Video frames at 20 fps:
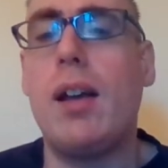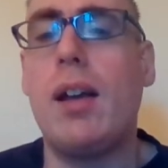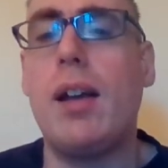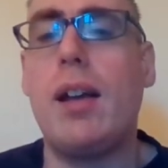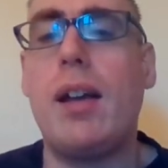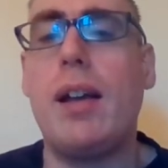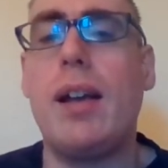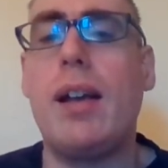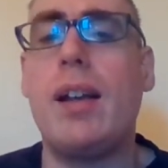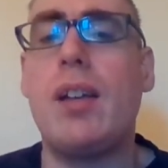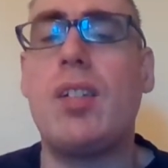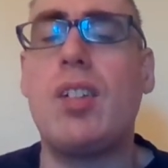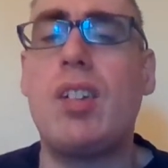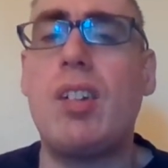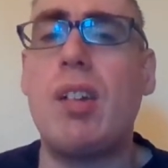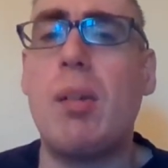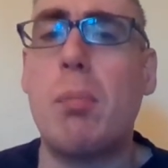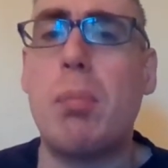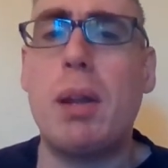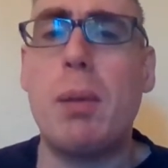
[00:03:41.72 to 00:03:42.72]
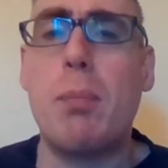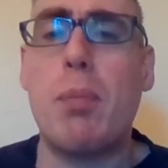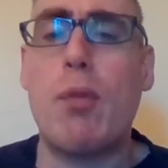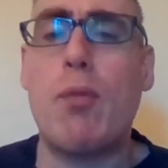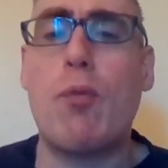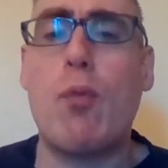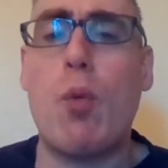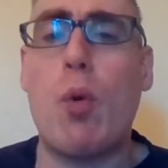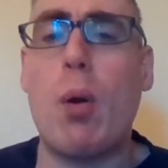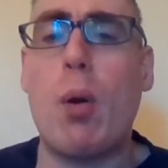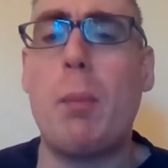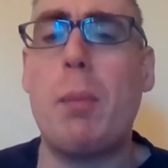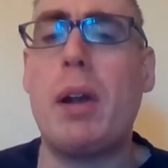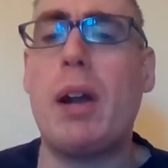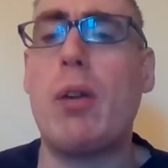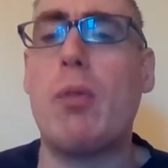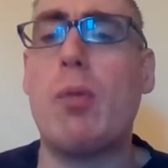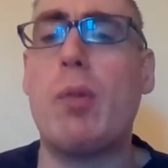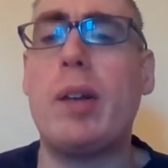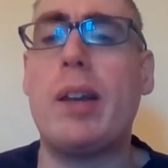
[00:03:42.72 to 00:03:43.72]
is simply performing
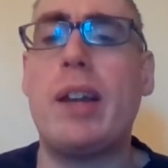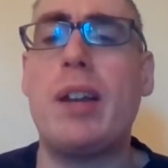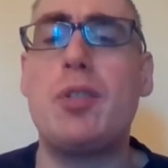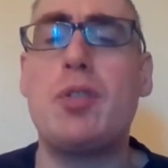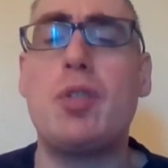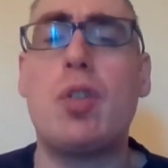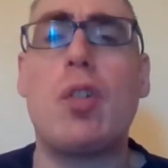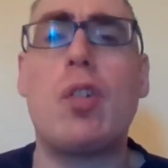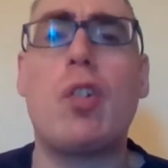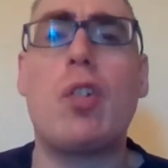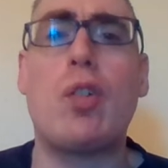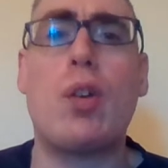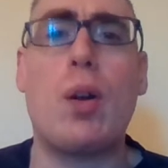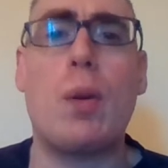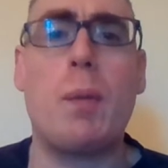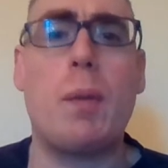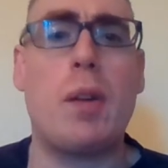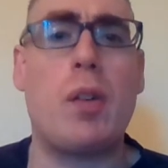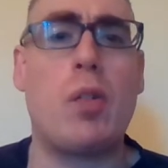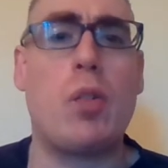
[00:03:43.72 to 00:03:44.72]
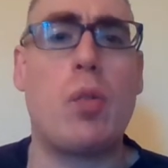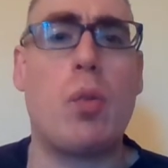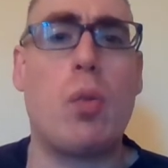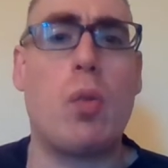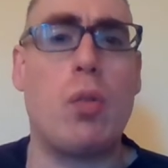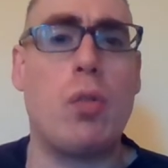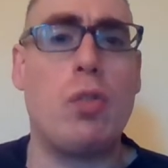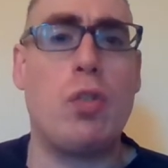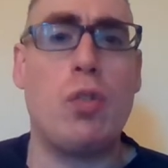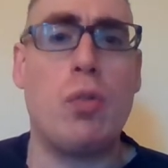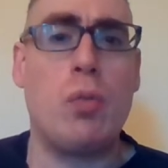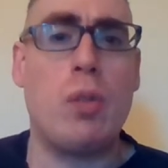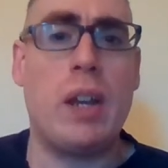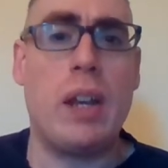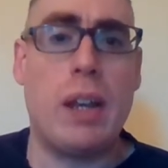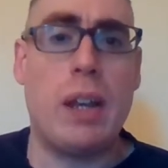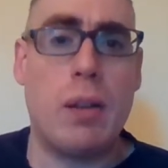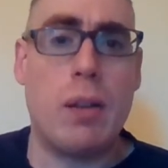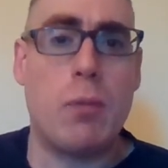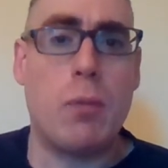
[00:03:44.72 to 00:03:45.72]
religious service or duty
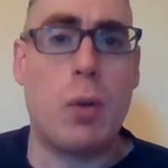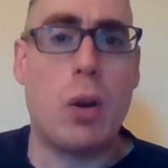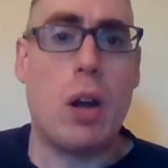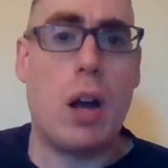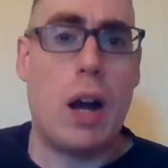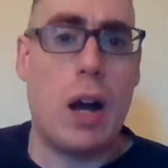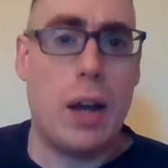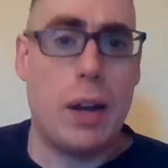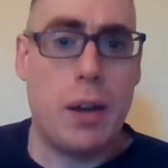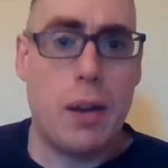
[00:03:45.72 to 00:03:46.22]
for God.